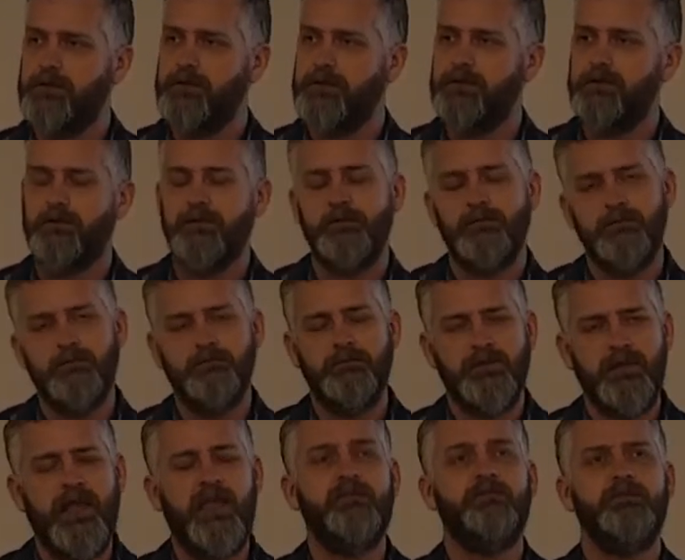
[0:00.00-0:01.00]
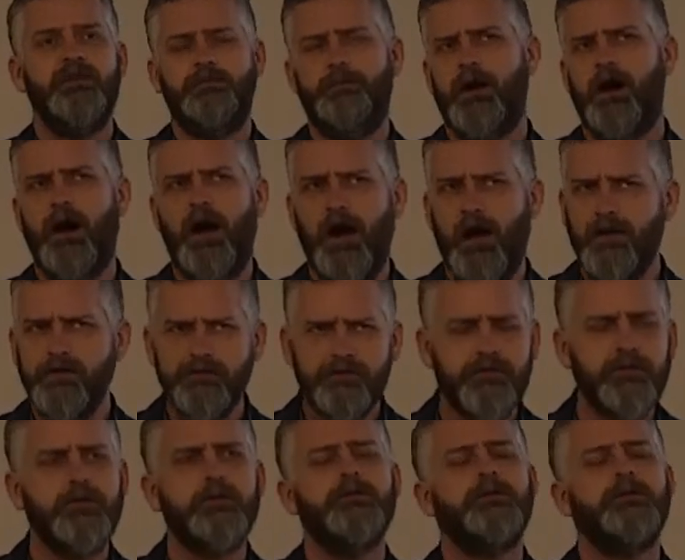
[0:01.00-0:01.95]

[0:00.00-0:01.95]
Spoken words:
And it gave me pause.